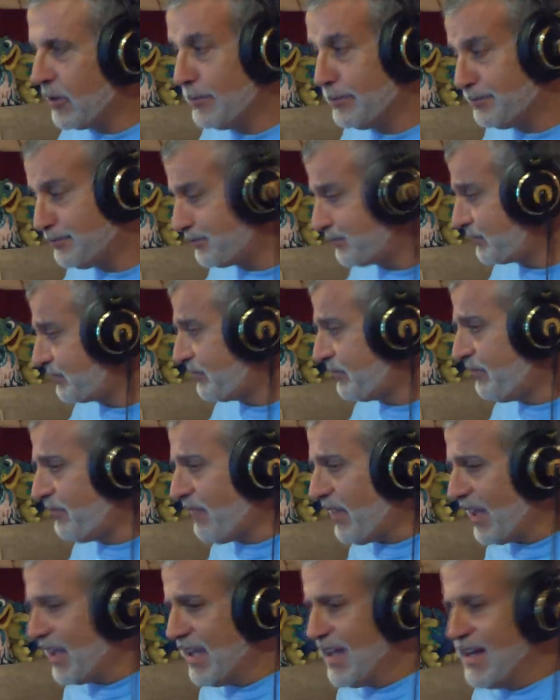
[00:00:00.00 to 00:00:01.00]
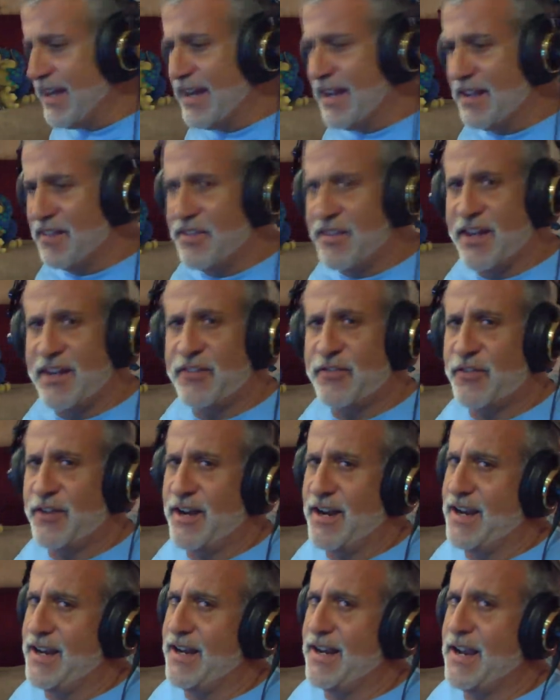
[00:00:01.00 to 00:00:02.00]
So anyhow, thanks for
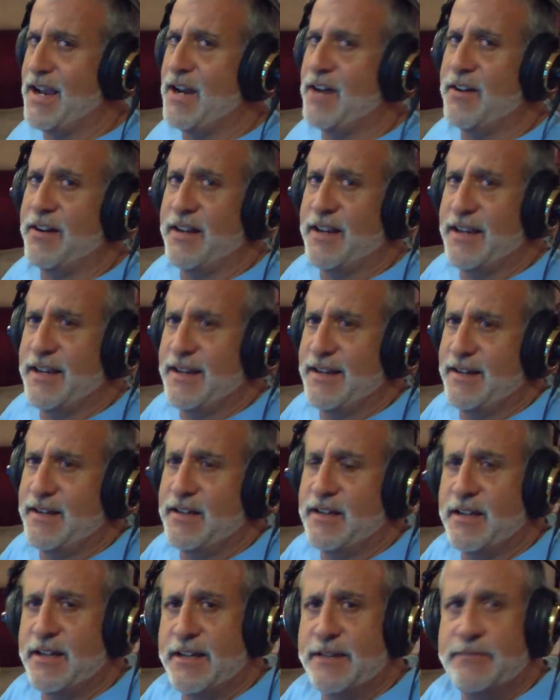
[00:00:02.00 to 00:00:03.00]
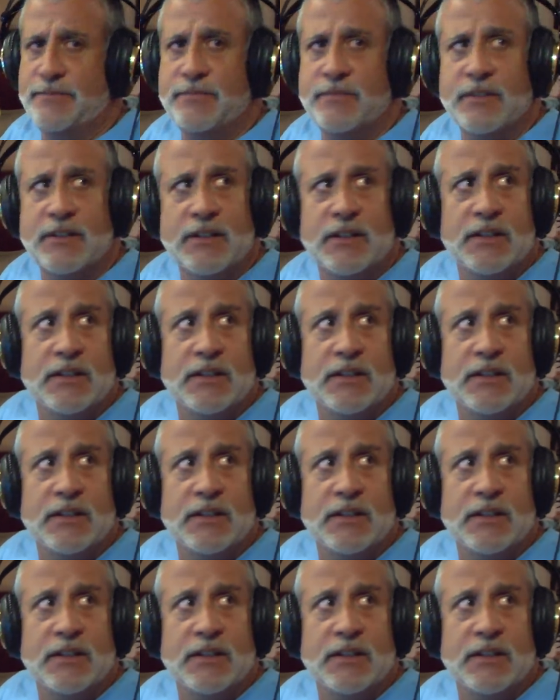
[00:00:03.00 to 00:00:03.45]
hanging out. And um,